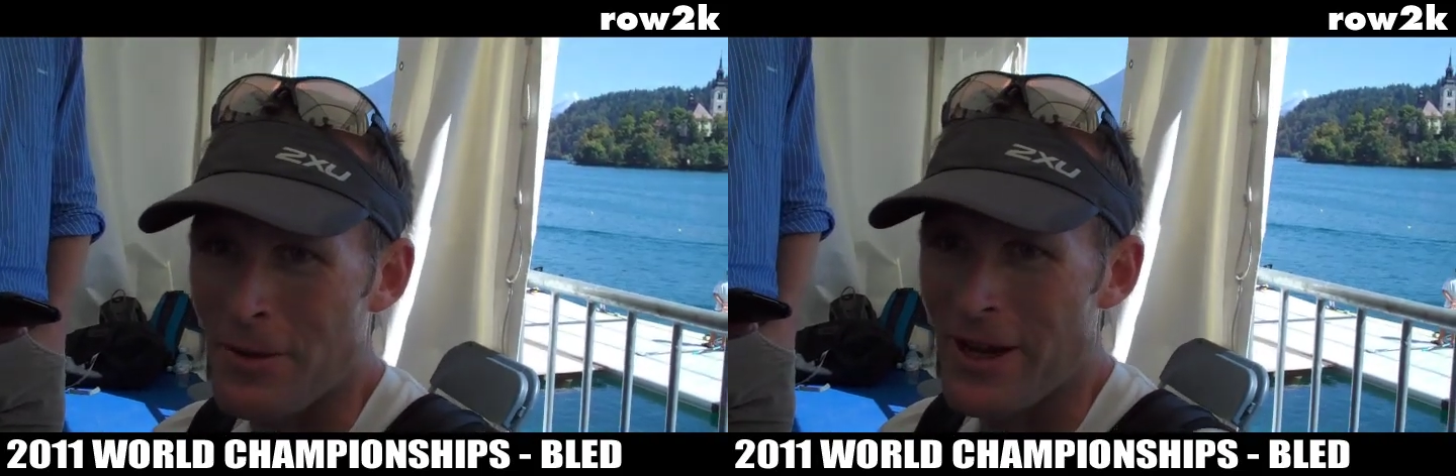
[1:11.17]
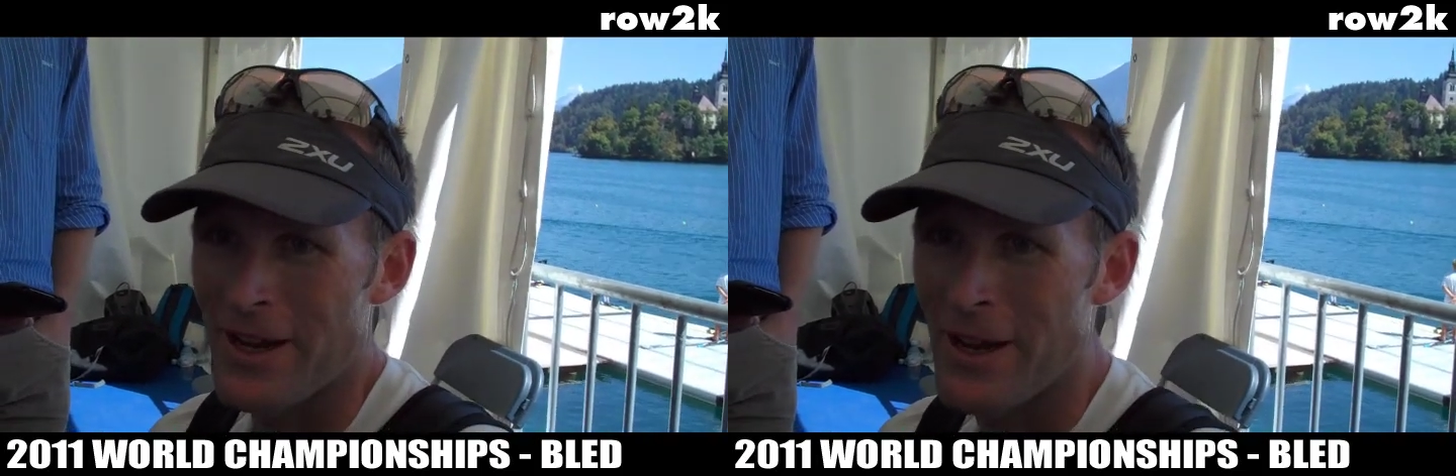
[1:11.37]

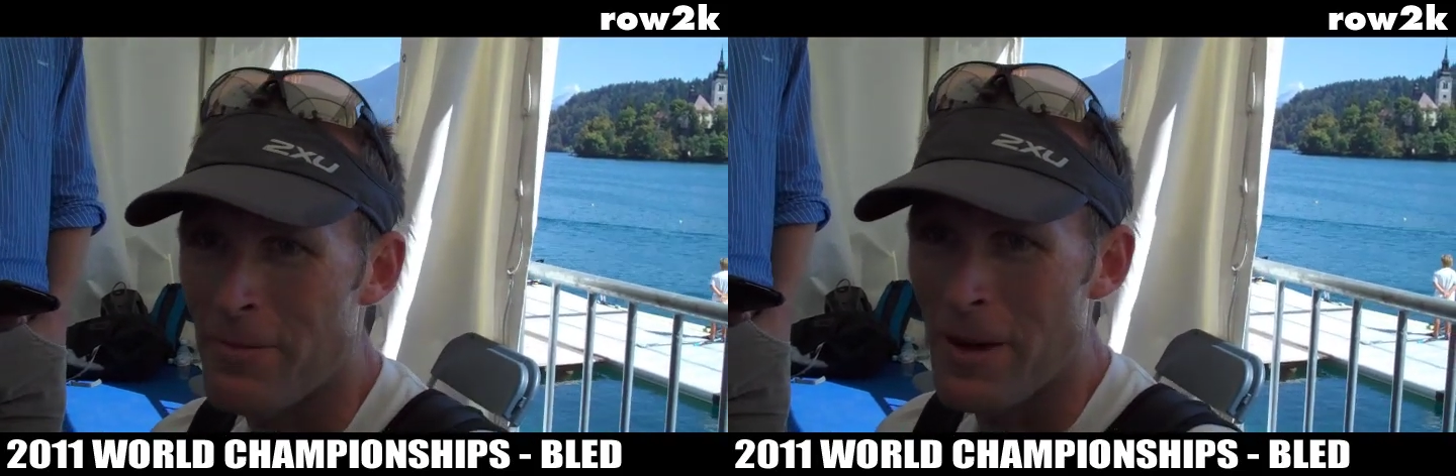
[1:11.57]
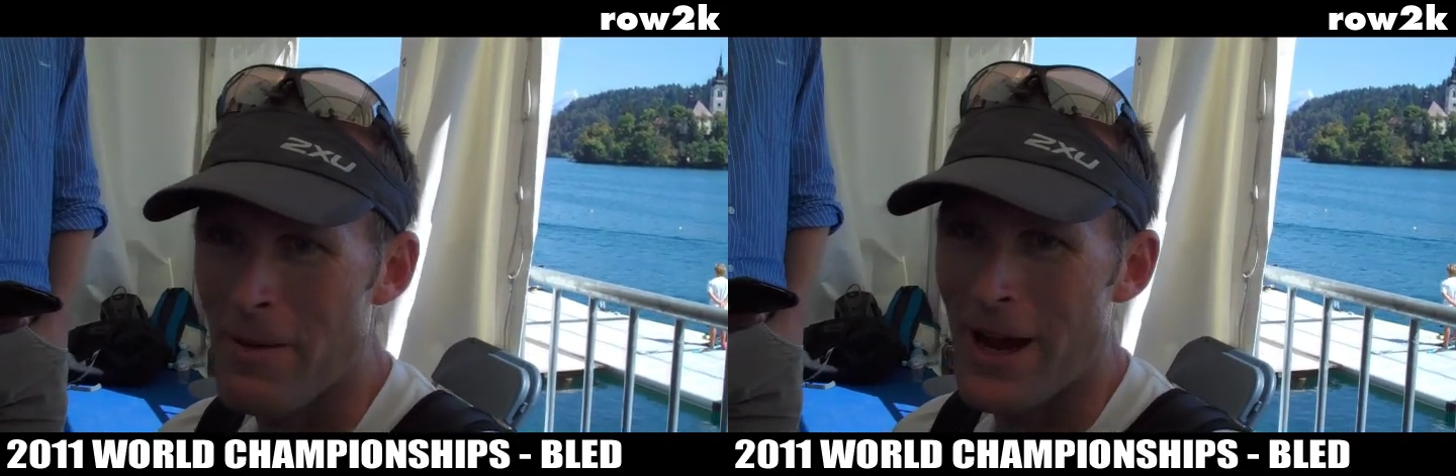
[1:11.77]
to be
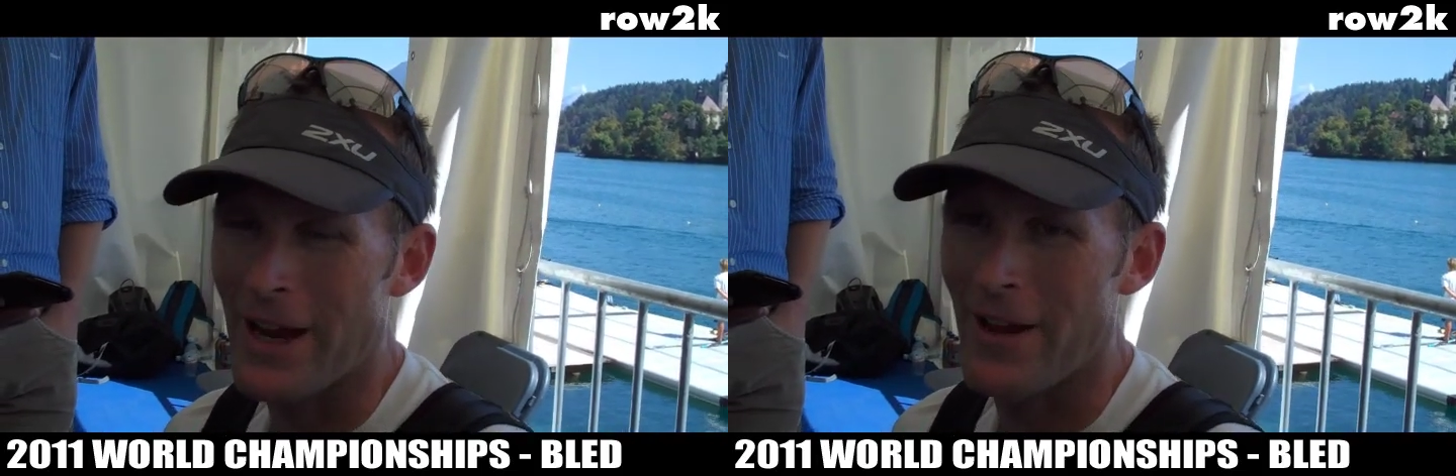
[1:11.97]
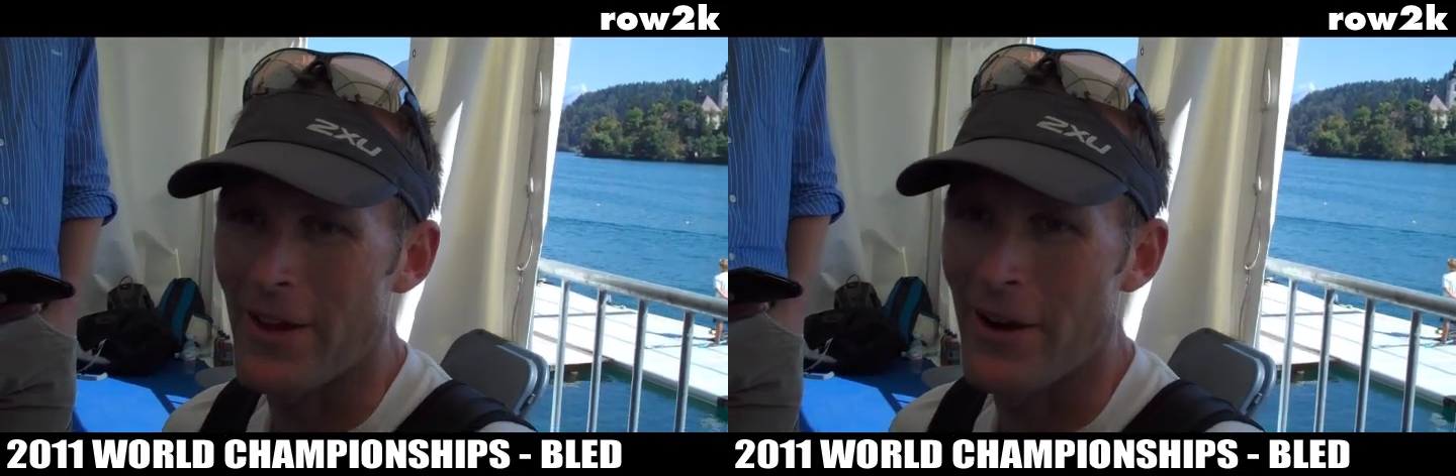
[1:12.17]
be
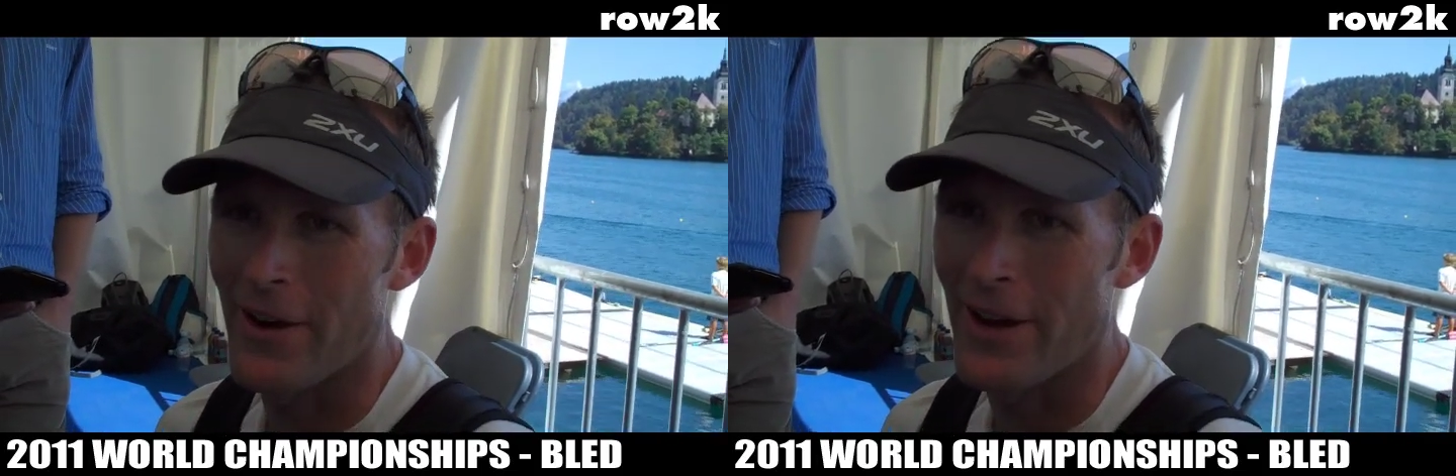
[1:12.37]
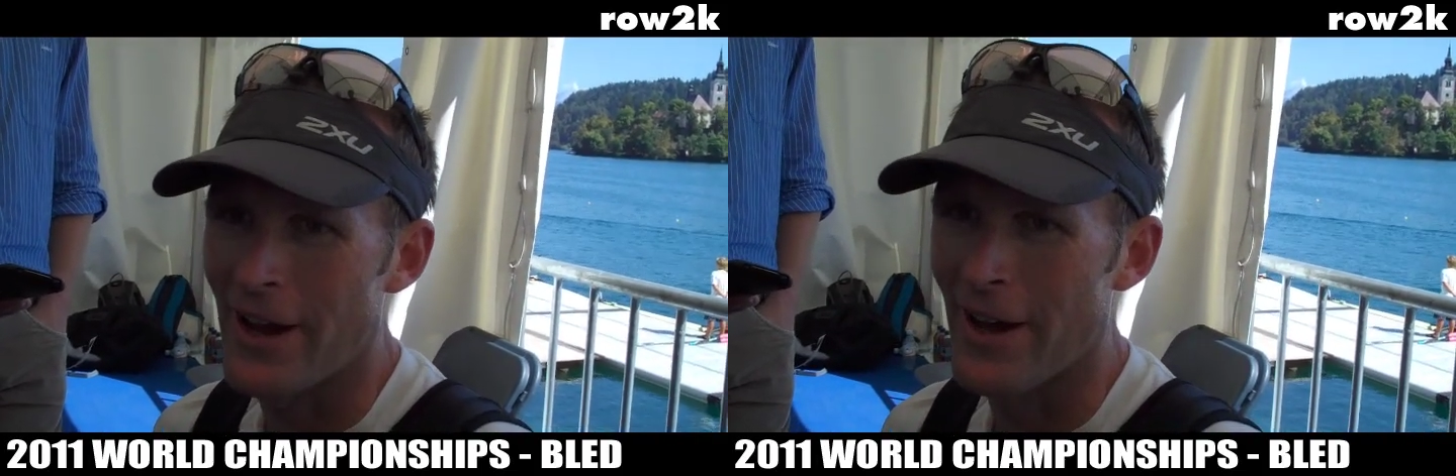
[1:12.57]
back out
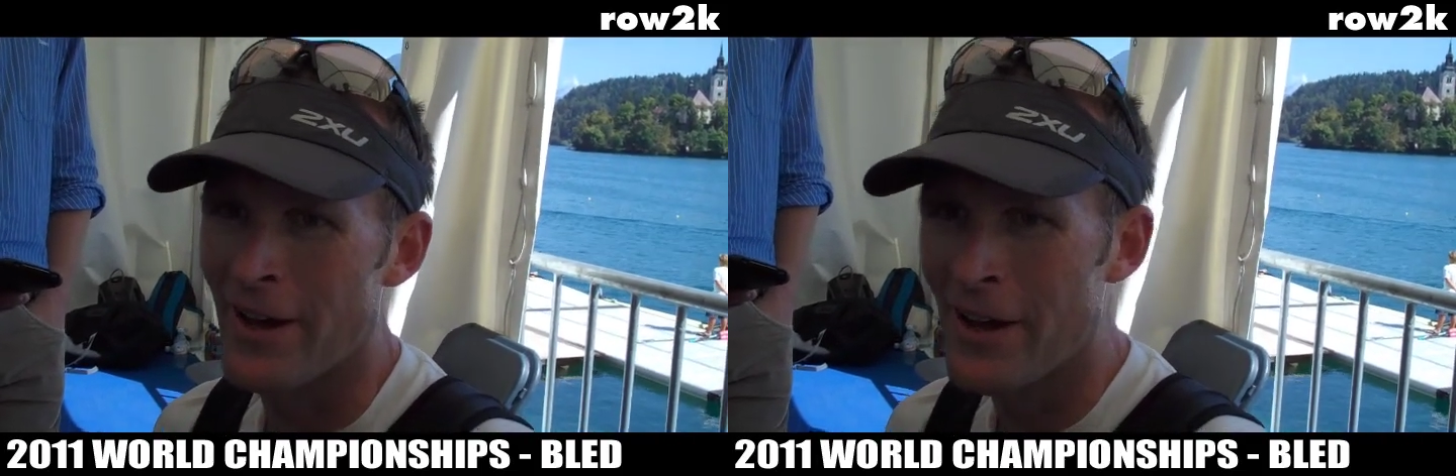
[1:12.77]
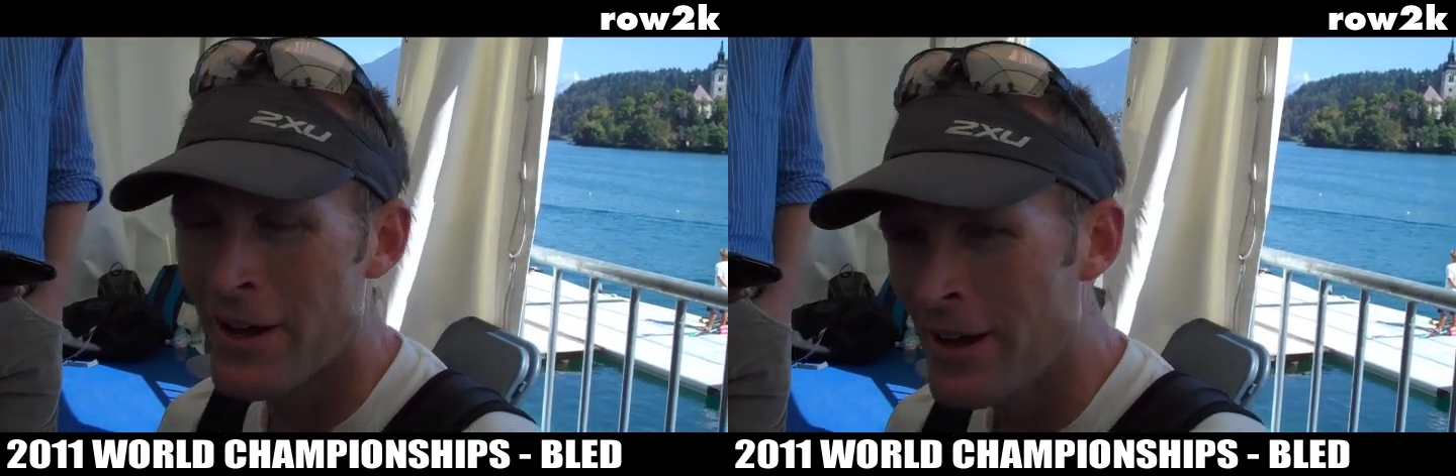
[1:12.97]
there, and uh,